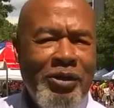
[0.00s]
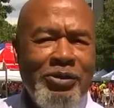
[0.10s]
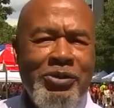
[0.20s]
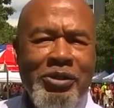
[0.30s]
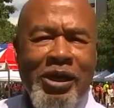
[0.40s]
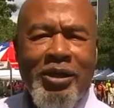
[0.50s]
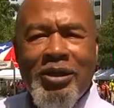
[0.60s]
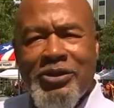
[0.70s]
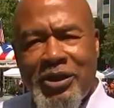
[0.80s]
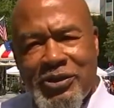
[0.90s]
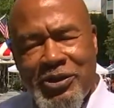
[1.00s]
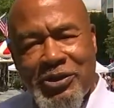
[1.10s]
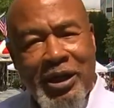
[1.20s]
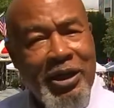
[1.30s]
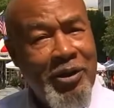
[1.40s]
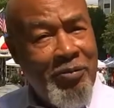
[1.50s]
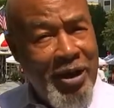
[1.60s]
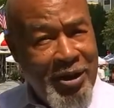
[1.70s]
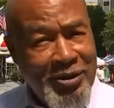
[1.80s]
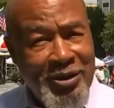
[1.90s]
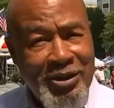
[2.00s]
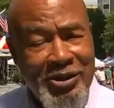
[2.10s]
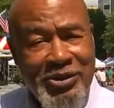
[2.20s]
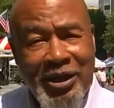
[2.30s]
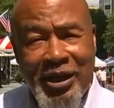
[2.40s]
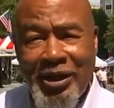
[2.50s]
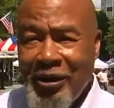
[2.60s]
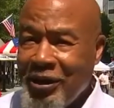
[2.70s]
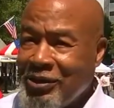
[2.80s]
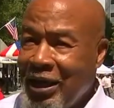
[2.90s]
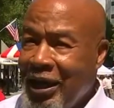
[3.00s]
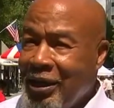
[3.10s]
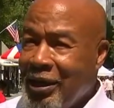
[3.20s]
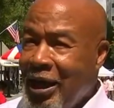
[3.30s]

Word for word: those who need a little assistance getting around on this day, there is a handy